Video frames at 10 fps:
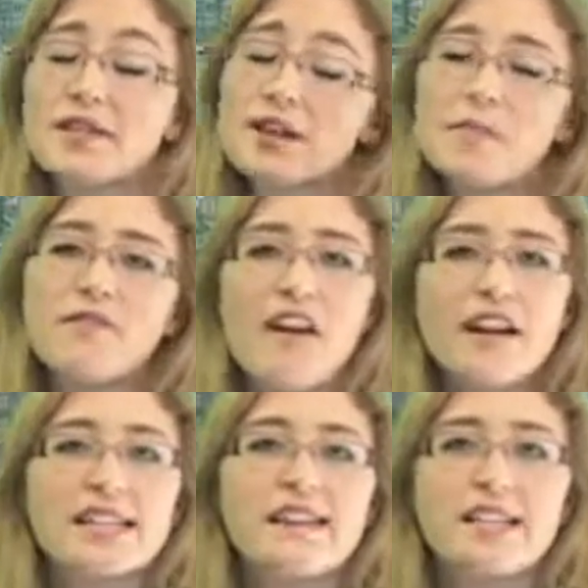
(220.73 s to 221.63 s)
So it could be
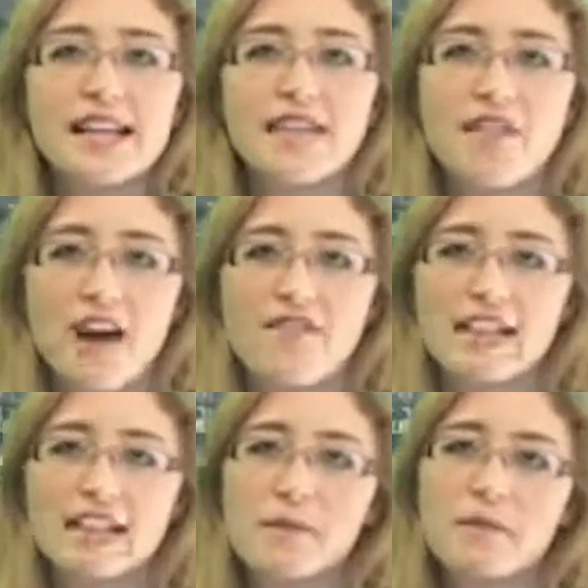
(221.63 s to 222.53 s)
very exciting for
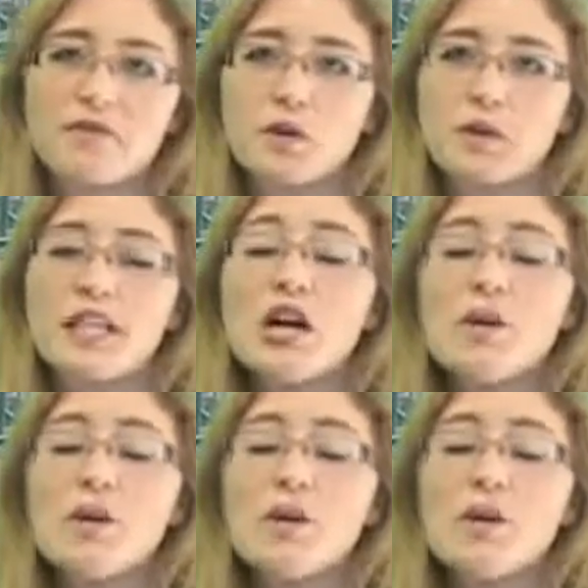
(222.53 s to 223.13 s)
FX going forward